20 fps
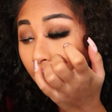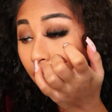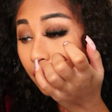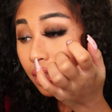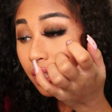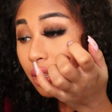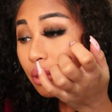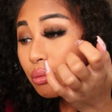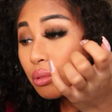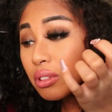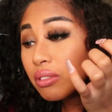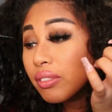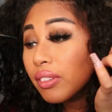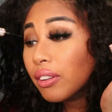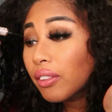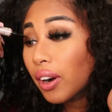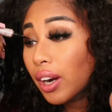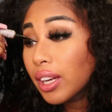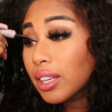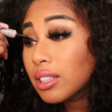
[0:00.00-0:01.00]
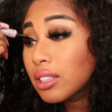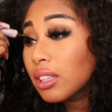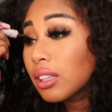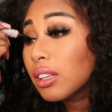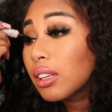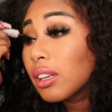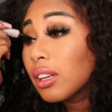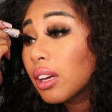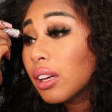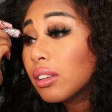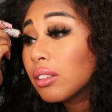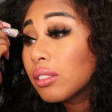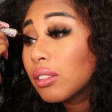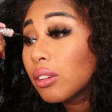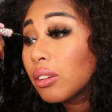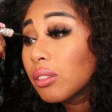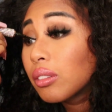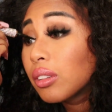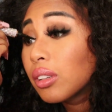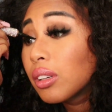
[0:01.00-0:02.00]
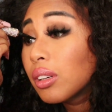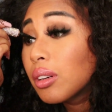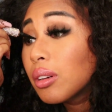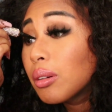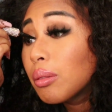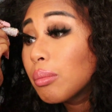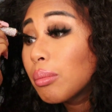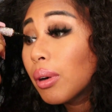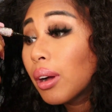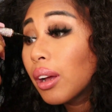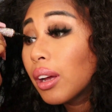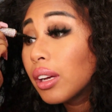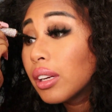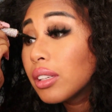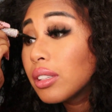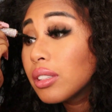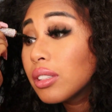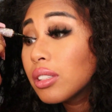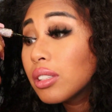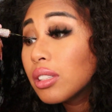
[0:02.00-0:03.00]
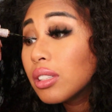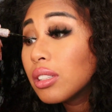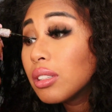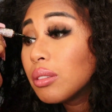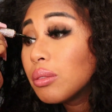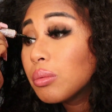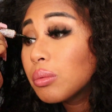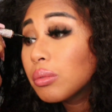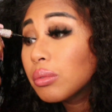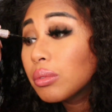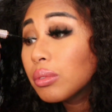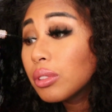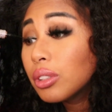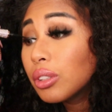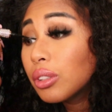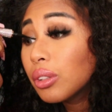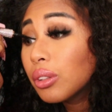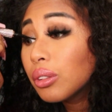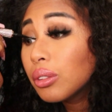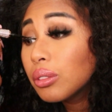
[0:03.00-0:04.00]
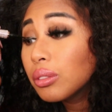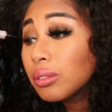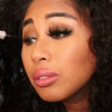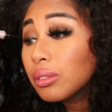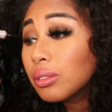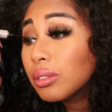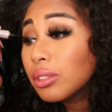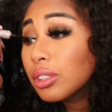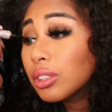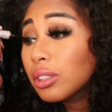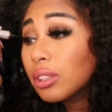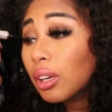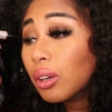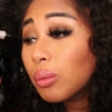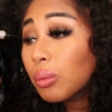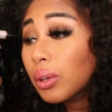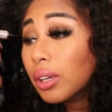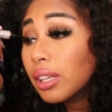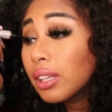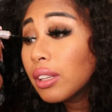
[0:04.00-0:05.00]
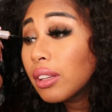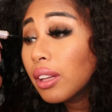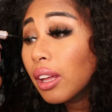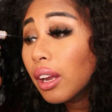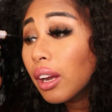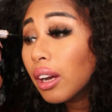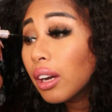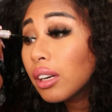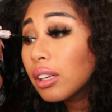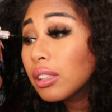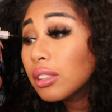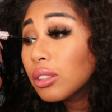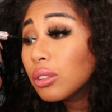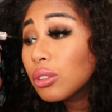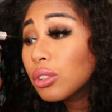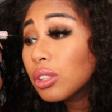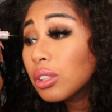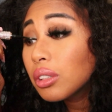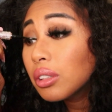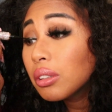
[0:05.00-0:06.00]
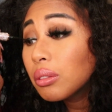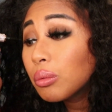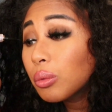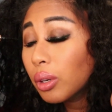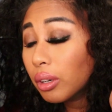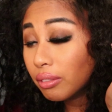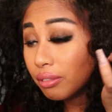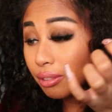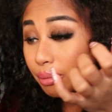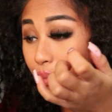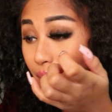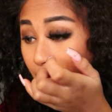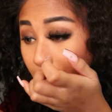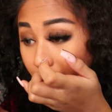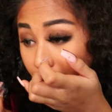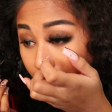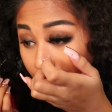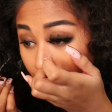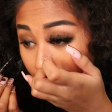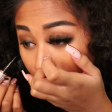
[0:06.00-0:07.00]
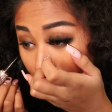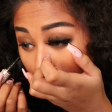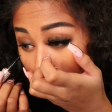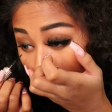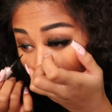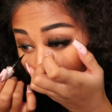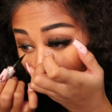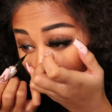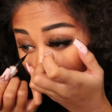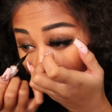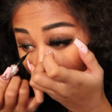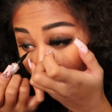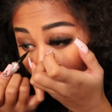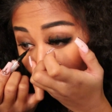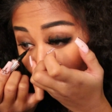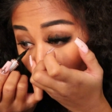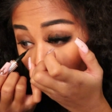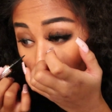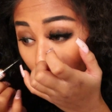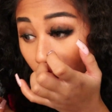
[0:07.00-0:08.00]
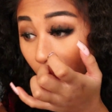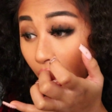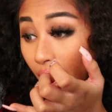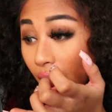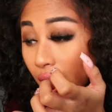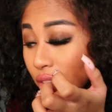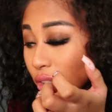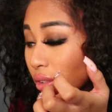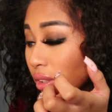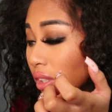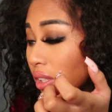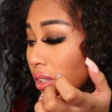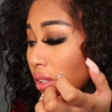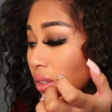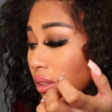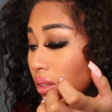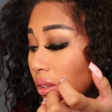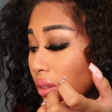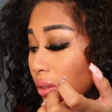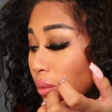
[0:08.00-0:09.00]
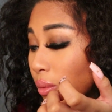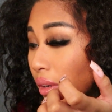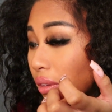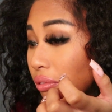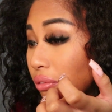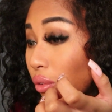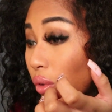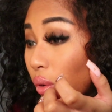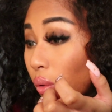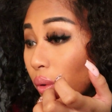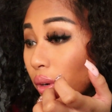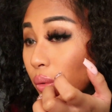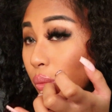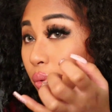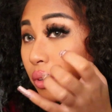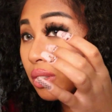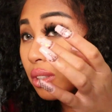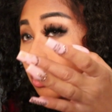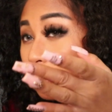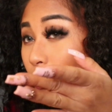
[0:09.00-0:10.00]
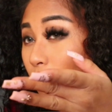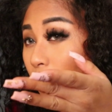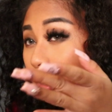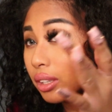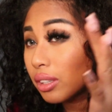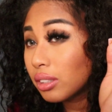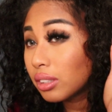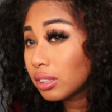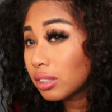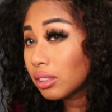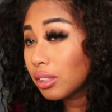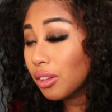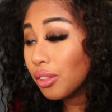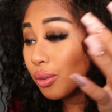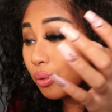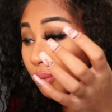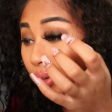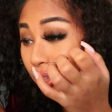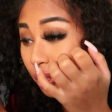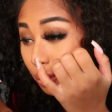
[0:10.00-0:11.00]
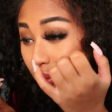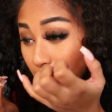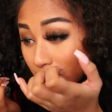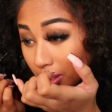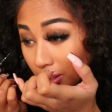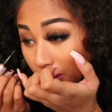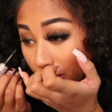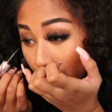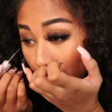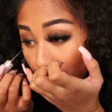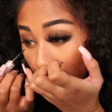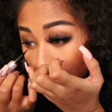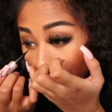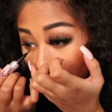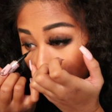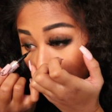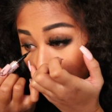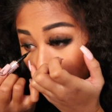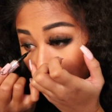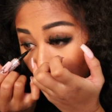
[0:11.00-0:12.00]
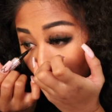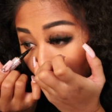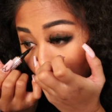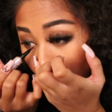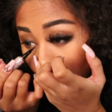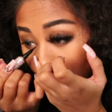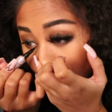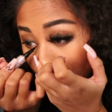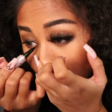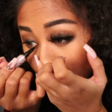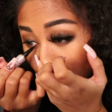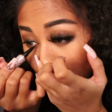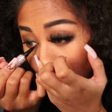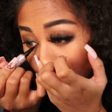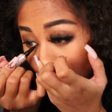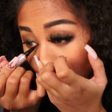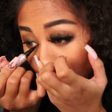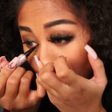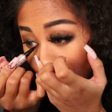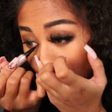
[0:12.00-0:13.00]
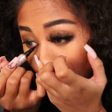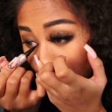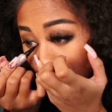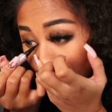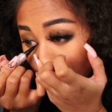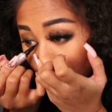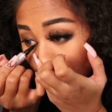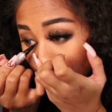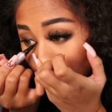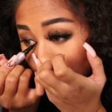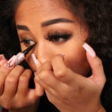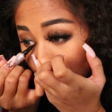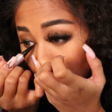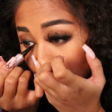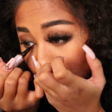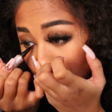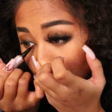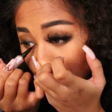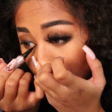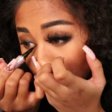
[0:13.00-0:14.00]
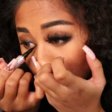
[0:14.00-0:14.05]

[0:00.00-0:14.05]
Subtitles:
think it was Verizon, I don't know, but she, you know, she started working there, so she couldn't work for me. Oh, I actually went forward with the story. There was another one that I hired, and she was